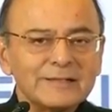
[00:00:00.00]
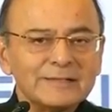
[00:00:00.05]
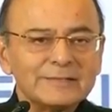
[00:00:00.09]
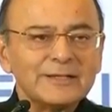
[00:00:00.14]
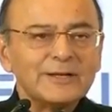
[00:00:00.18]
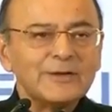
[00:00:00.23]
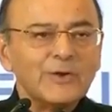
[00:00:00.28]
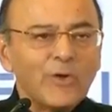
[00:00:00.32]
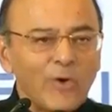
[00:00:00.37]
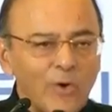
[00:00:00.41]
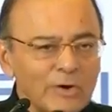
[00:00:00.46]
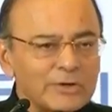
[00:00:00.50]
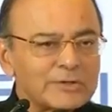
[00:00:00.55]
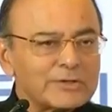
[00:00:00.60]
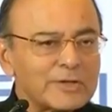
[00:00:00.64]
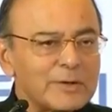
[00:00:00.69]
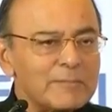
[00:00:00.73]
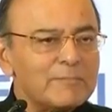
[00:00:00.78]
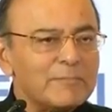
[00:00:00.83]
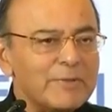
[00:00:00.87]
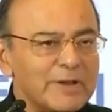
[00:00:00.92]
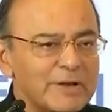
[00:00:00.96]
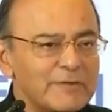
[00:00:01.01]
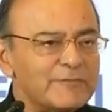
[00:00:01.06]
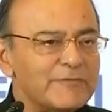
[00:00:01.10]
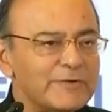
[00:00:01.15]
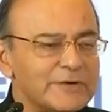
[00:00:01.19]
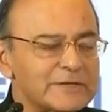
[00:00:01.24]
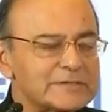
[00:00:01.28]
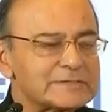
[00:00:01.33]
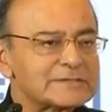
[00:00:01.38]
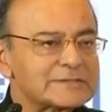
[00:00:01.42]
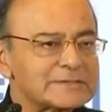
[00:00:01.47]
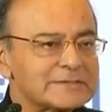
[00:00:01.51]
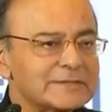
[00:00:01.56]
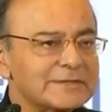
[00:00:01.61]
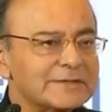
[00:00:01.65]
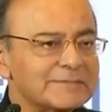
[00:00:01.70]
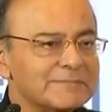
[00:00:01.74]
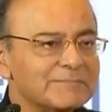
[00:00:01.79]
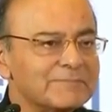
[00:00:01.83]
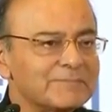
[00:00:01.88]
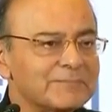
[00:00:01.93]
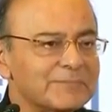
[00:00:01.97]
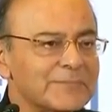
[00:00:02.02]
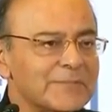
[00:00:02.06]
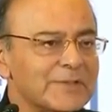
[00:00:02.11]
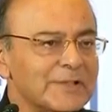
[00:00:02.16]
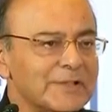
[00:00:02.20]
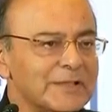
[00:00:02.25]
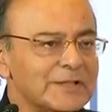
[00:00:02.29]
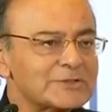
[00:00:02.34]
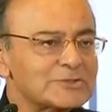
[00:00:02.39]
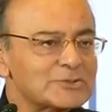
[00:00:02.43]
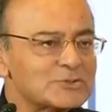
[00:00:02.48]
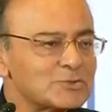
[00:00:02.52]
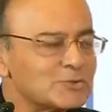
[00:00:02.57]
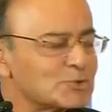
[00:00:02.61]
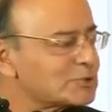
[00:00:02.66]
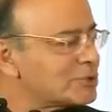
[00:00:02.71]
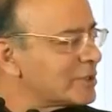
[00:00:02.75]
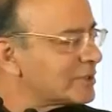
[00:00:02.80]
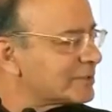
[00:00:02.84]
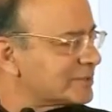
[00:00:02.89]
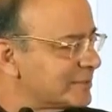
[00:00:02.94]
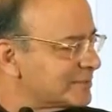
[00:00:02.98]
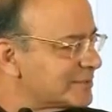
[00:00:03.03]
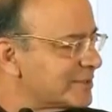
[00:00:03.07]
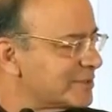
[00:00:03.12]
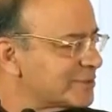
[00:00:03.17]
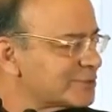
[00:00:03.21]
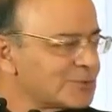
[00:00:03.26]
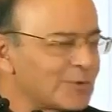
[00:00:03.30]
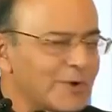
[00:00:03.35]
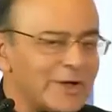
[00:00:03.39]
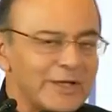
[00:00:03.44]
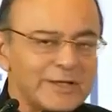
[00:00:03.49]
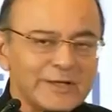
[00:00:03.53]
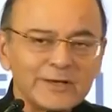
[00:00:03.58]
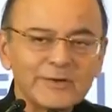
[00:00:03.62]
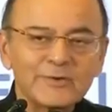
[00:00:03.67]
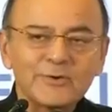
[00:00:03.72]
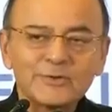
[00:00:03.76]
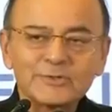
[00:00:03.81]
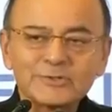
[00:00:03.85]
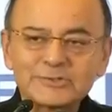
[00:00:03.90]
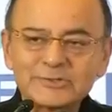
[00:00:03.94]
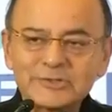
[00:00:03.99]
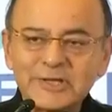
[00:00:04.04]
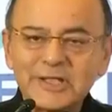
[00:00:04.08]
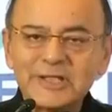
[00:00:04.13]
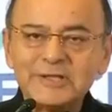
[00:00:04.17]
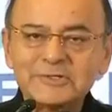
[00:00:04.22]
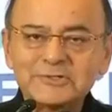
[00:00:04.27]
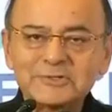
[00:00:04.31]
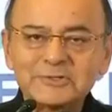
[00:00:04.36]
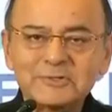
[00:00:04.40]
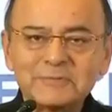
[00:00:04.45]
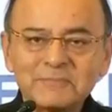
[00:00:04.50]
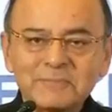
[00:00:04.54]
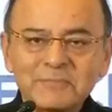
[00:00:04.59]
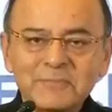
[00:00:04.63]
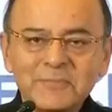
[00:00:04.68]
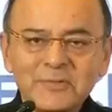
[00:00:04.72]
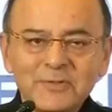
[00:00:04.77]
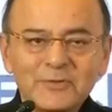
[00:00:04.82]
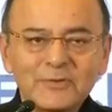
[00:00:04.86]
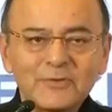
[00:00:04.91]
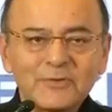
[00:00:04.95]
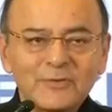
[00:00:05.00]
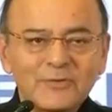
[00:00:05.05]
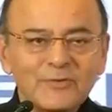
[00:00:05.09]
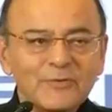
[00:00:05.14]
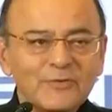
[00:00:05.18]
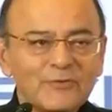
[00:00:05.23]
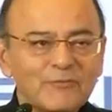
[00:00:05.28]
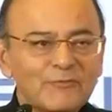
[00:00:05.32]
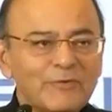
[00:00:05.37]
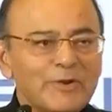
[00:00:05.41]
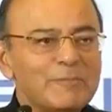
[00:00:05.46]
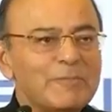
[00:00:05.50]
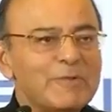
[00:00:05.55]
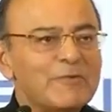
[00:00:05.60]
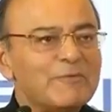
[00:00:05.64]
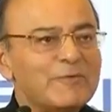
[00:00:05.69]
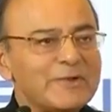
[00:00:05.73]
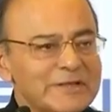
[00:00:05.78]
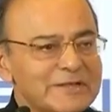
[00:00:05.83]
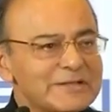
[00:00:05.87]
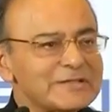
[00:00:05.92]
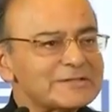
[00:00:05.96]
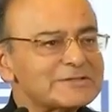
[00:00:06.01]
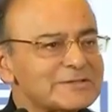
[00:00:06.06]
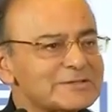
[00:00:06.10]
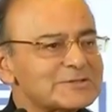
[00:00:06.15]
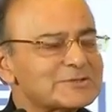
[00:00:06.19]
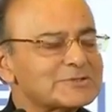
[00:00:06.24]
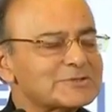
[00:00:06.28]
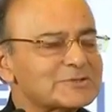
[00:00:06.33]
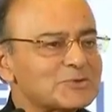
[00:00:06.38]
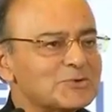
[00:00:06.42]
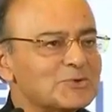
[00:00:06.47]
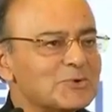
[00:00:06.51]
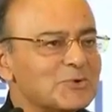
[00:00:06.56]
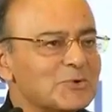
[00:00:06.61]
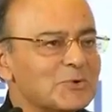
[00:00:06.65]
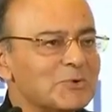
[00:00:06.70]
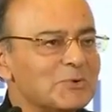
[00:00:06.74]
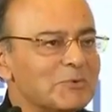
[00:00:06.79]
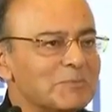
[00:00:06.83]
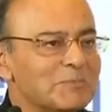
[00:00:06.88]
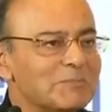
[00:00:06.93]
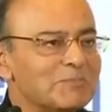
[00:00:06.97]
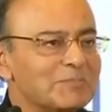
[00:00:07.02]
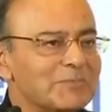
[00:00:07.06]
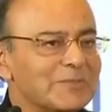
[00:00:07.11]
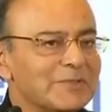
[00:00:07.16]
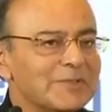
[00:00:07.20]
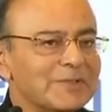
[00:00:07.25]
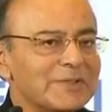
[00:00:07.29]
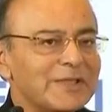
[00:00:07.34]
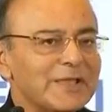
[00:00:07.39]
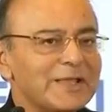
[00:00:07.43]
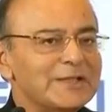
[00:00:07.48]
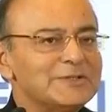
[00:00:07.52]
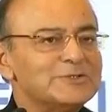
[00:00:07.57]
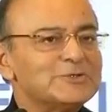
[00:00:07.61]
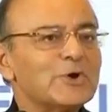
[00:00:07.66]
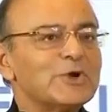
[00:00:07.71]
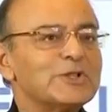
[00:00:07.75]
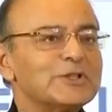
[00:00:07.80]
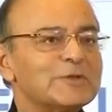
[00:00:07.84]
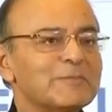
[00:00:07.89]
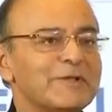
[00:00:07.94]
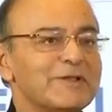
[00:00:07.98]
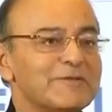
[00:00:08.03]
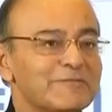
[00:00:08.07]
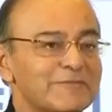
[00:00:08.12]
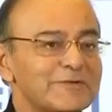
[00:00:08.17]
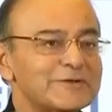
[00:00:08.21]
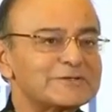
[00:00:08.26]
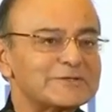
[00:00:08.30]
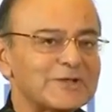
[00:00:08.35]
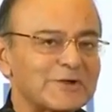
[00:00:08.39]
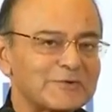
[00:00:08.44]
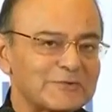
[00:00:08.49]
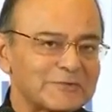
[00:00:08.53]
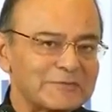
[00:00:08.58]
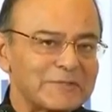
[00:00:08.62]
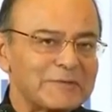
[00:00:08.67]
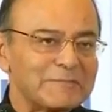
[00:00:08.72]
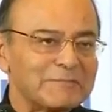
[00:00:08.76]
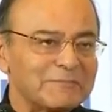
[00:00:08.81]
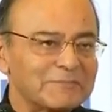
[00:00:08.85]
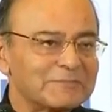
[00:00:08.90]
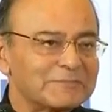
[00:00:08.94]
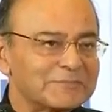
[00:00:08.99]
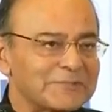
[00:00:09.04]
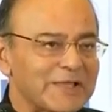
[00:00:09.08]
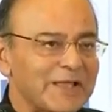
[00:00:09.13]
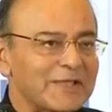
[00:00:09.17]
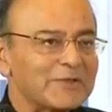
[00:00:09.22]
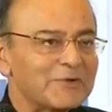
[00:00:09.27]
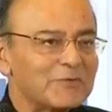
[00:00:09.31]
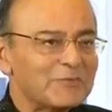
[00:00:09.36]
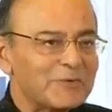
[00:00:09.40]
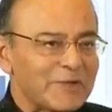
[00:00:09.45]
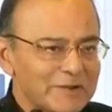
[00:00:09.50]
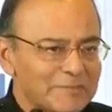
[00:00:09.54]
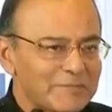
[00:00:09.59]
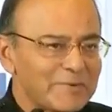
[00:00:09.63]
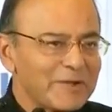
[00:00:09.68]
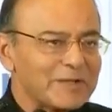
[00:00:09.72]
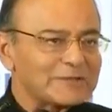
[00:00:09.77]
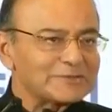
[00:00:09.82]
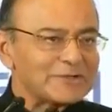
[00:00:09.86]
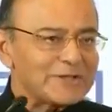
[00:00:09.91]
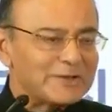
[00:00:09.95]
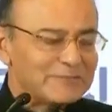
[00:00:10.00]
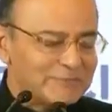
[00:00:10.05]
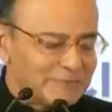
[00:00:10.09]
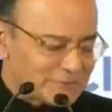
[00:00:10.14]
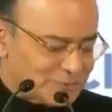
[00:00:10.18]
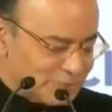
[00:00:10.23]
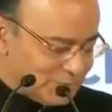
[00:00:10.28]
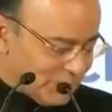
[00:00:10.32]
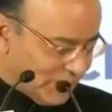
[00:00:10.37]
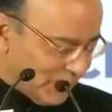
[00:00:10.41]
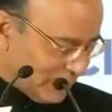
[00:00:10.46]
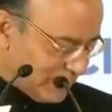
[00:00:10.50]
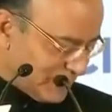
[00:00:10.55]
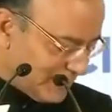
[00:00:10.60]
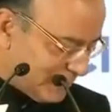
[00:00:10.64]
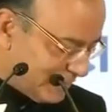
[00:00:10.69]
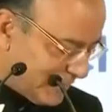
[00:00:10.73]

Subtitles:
the long-term benefits, his two successors who are here on stage, will be witnesses to enjoy the benefits out of them. Thank you very much and wish you all the